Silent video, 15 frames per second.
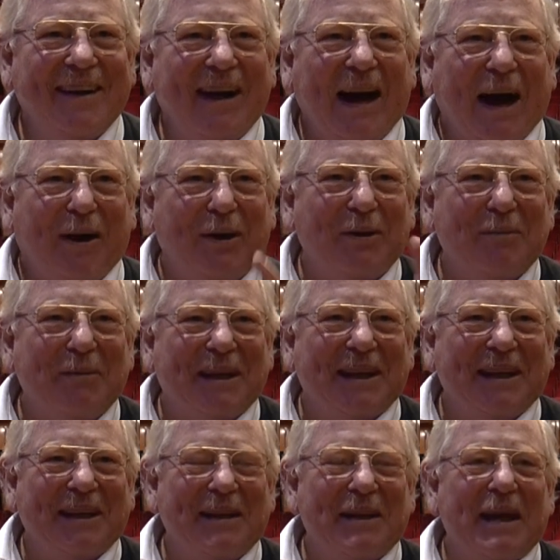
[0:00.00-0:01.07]
How do we
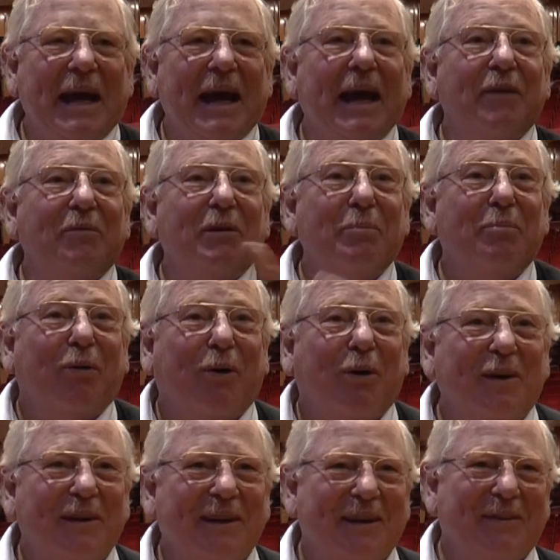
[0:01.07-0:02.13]
get in there and
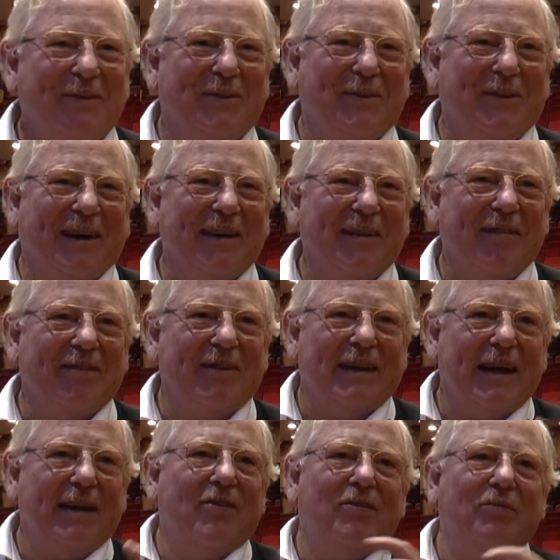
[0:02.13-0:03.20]
report it to others? And
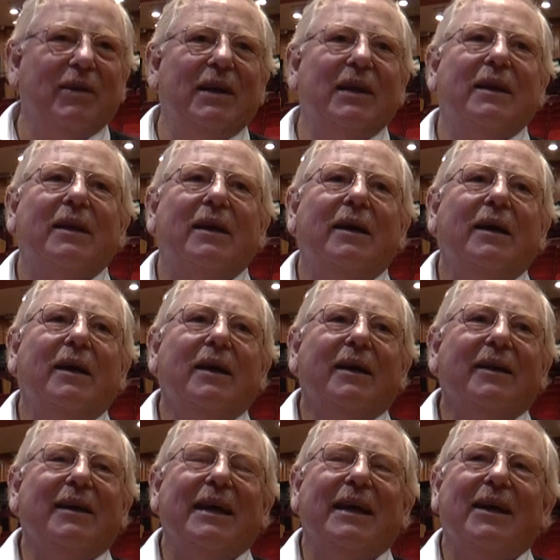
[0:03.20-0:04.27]
that's really the
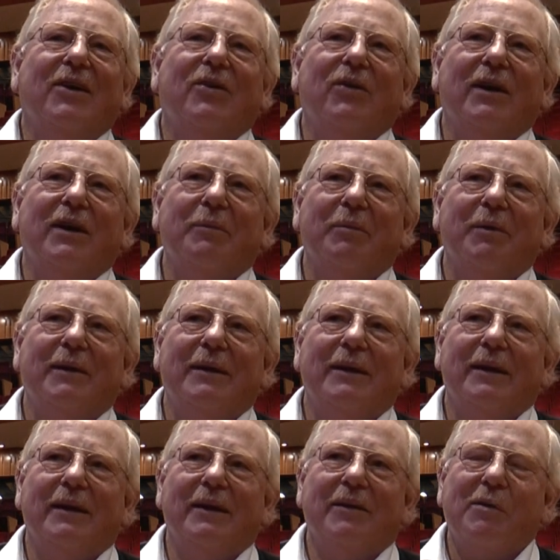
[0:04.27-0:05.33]

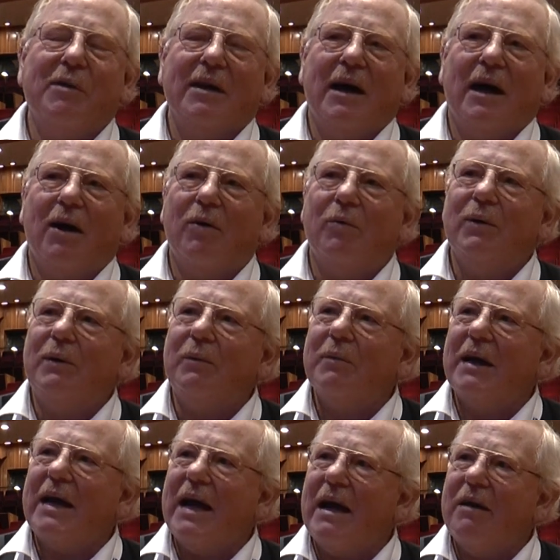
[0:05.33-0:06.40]
incredible thing. How will
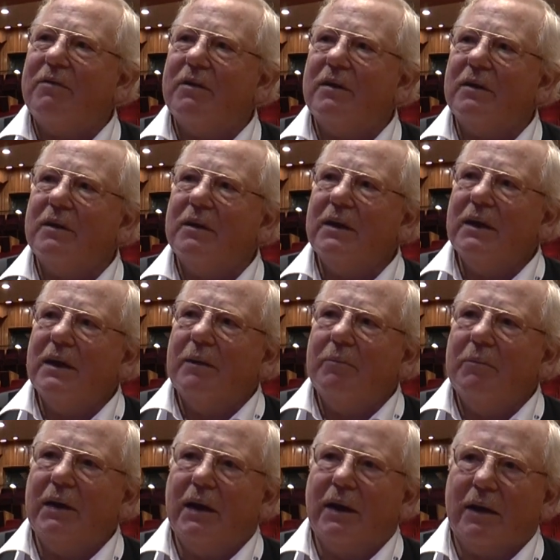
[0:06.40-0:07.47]
we ever
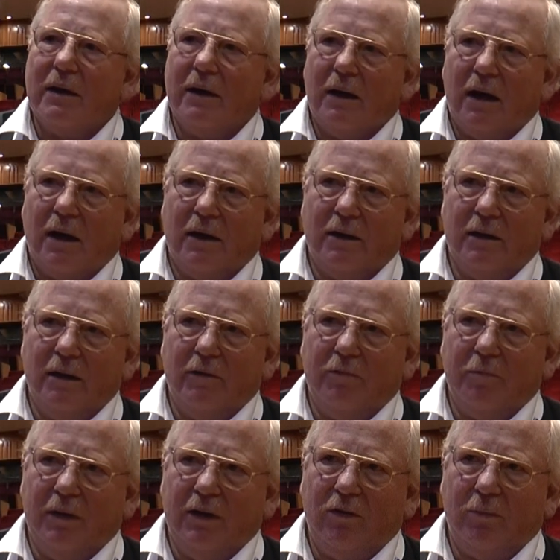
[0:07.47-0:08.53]
make hard
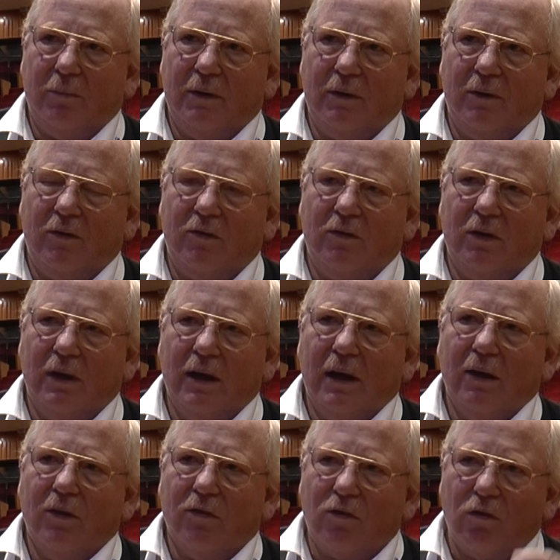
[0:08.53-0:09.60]
enough measurements
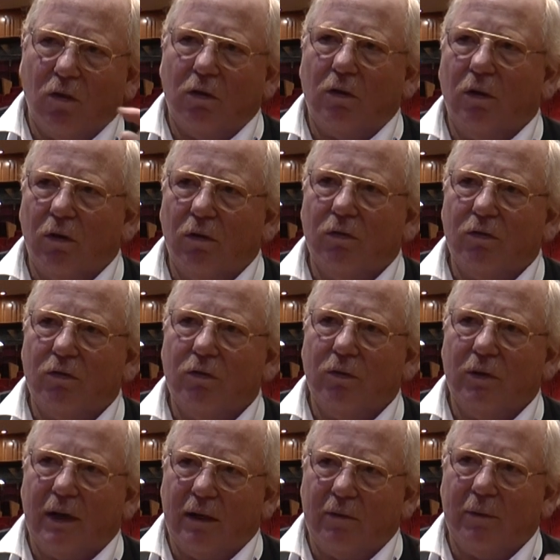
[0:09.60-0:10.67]
so close to
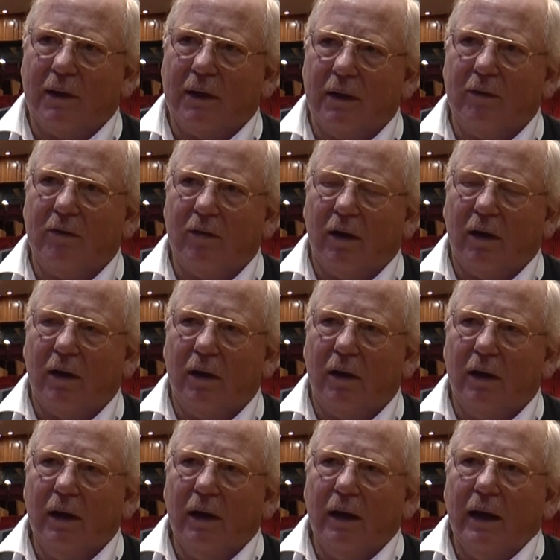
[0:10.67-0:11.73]
it that we can tell
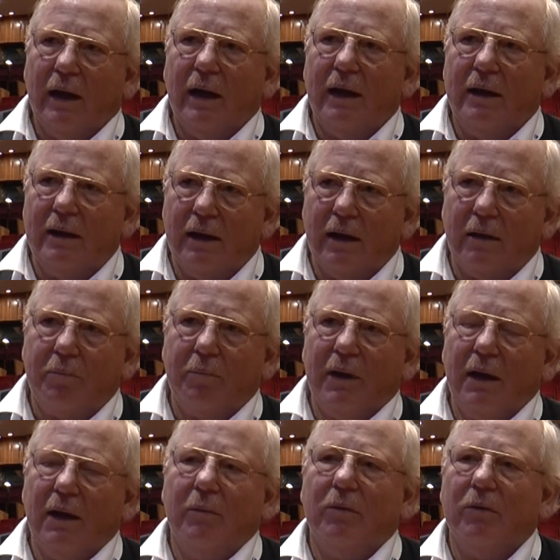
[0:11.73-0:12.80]
and yet
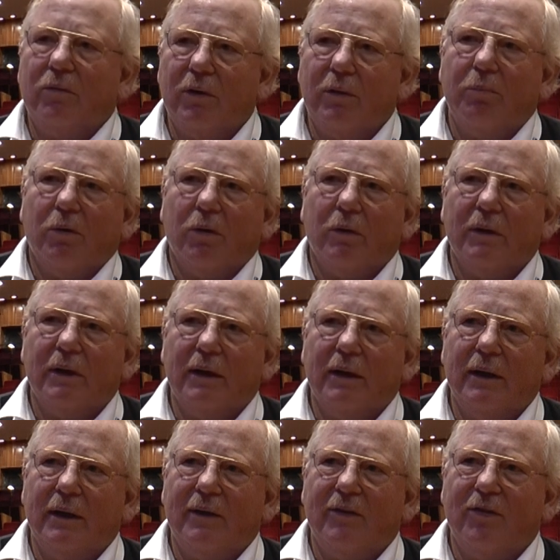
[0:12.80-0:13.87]
be able to report it?
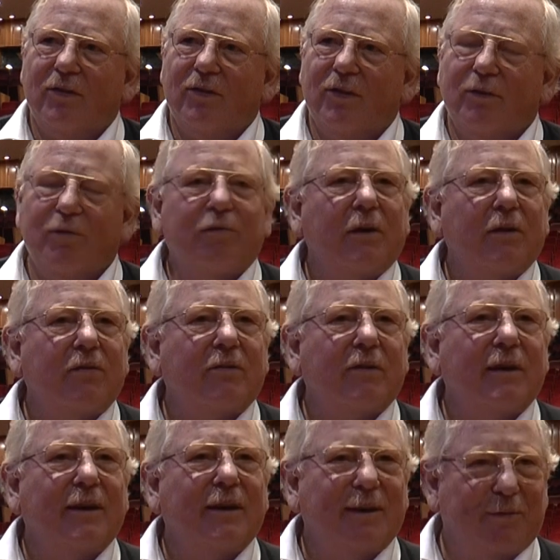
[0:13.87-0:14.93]
And that's just sort of
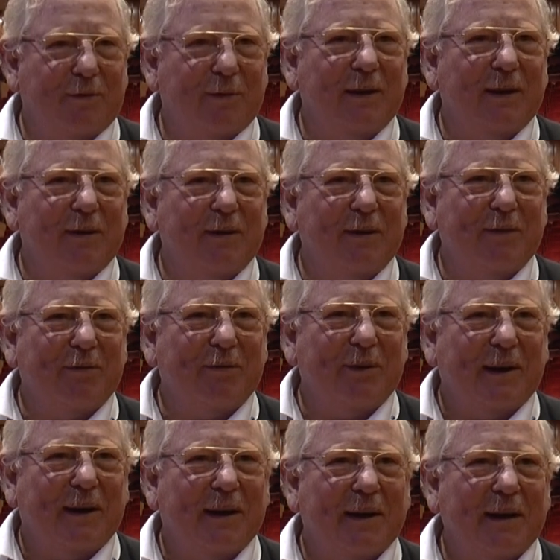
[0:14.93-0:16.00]
frustrating, if you
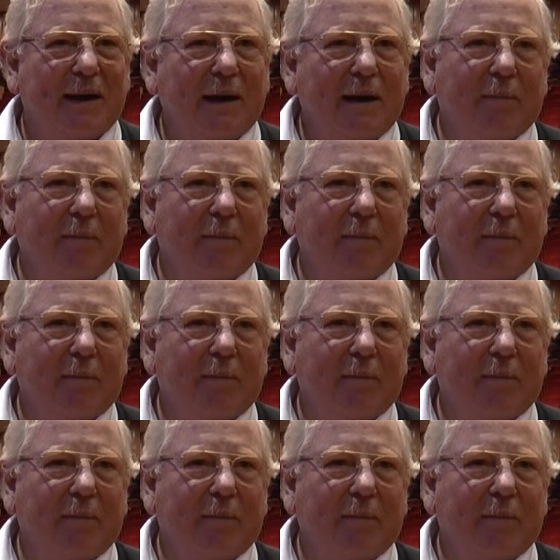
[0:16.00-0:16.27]
like.